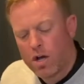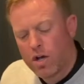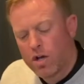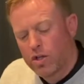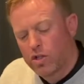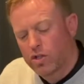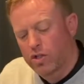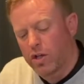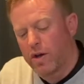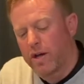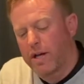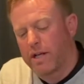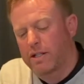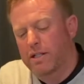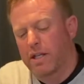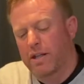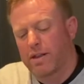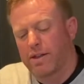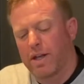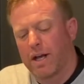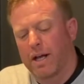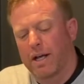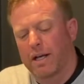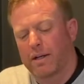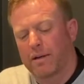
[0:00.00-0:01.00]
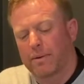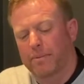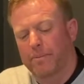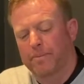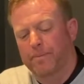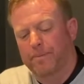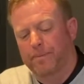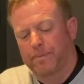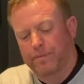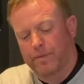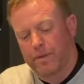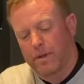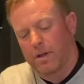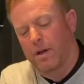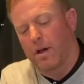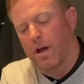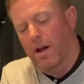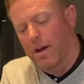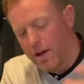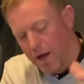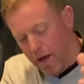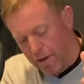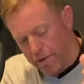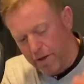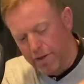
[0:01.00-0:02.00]
So here's the thing,
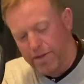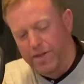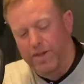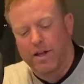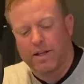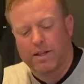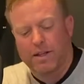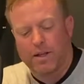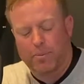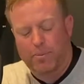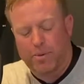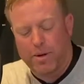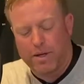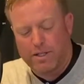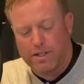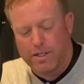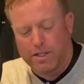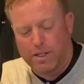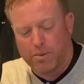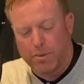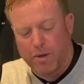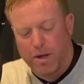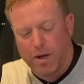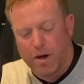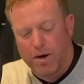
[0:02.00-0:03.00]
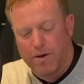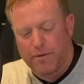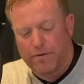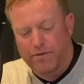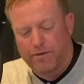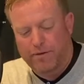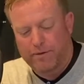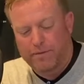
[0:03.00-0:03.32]
another thing that pisses me off